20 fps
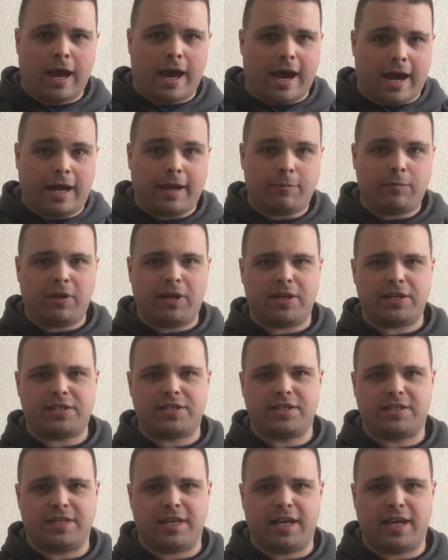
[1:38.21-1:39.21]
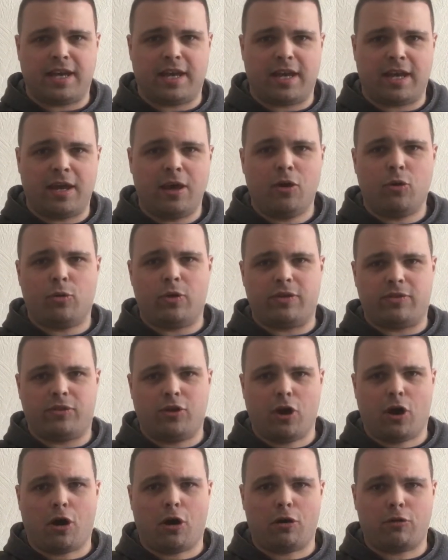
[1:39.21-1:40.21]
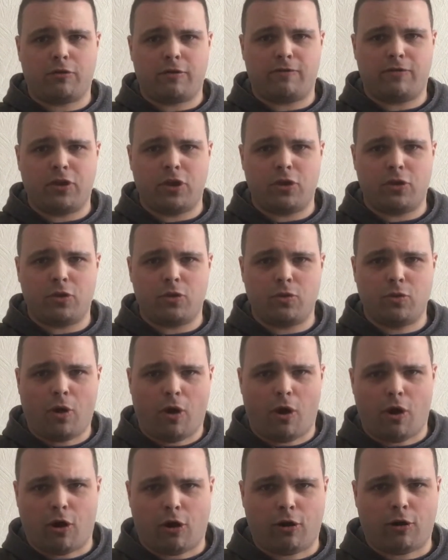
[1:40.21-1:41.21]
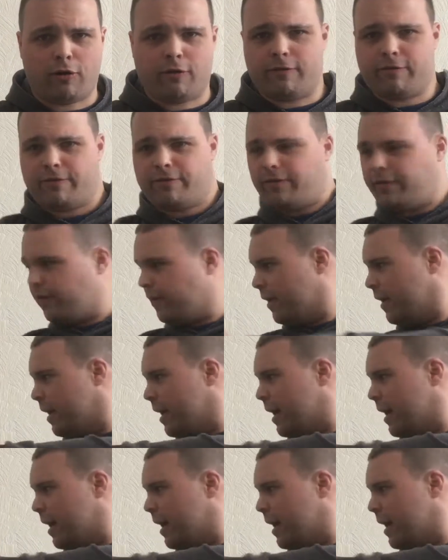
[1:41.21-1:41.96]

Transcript: I'm here today with your review of